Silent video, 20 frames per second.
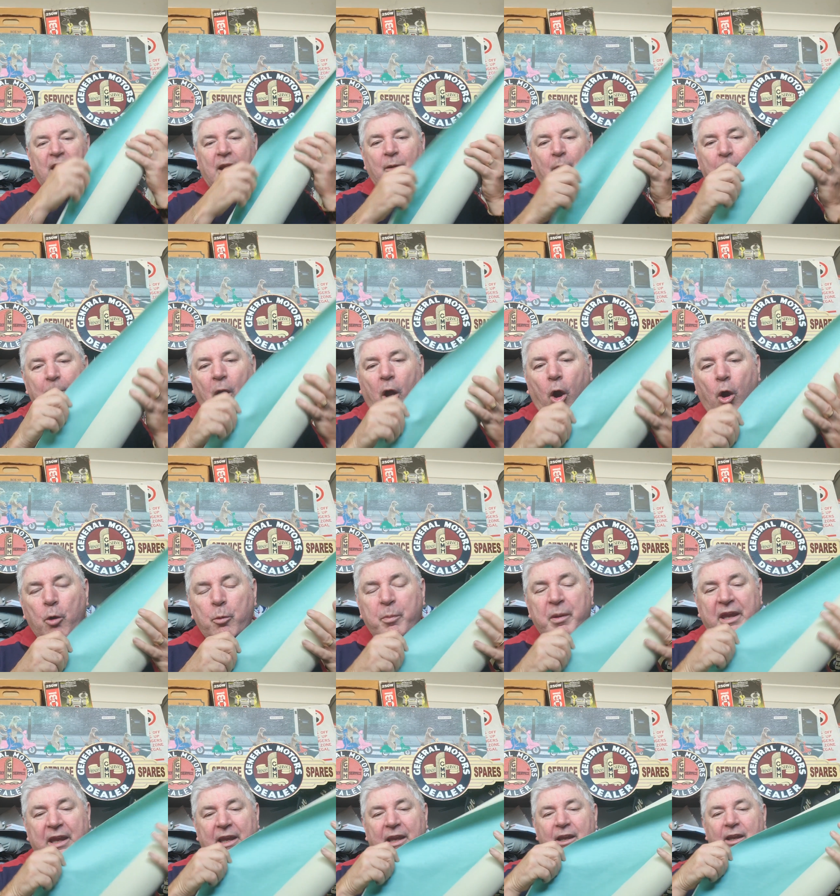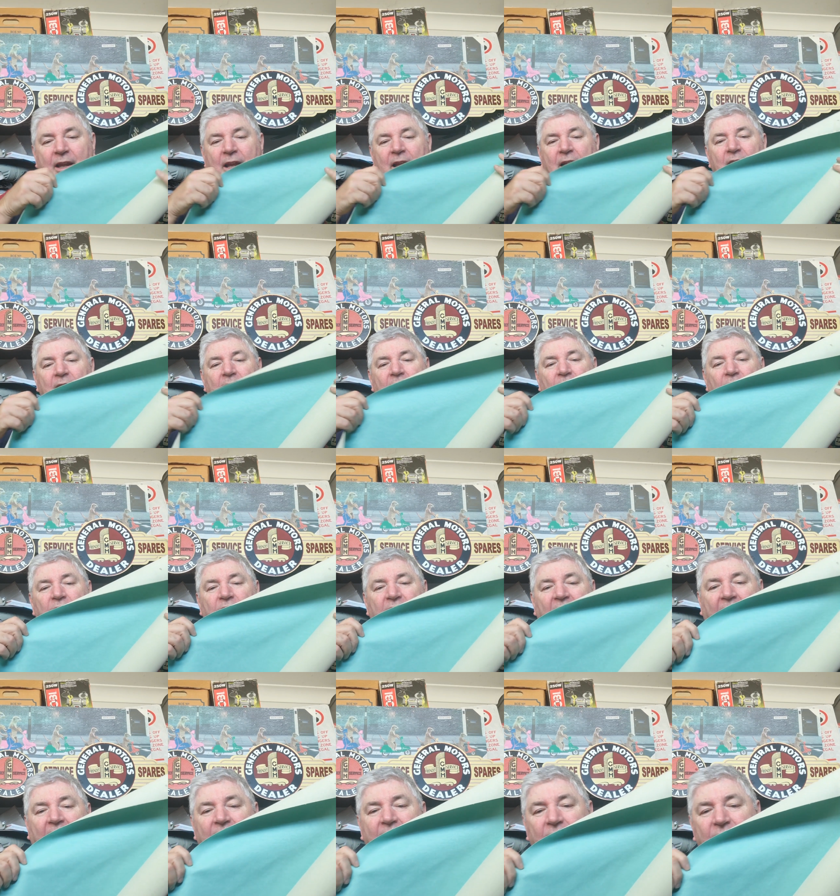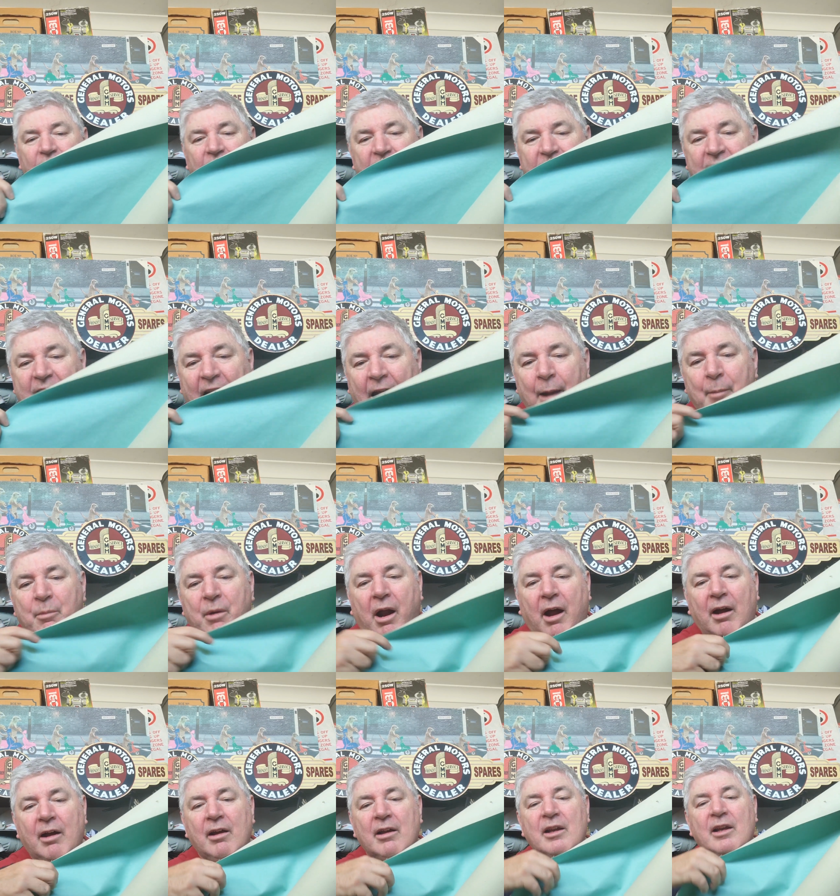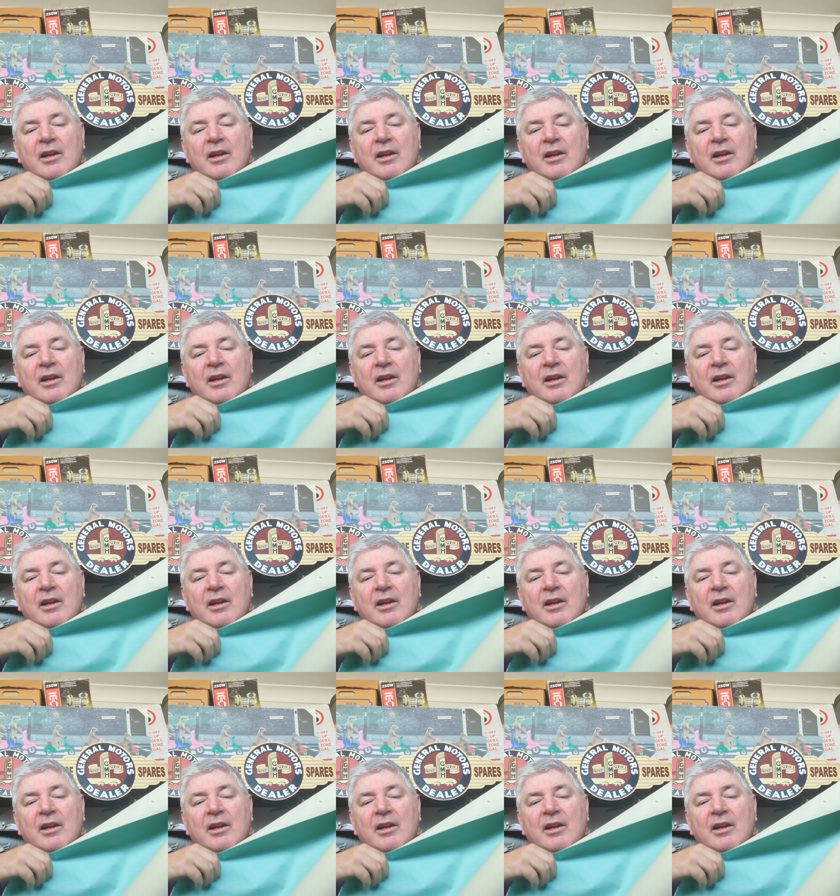Now, I'm hoping that the camera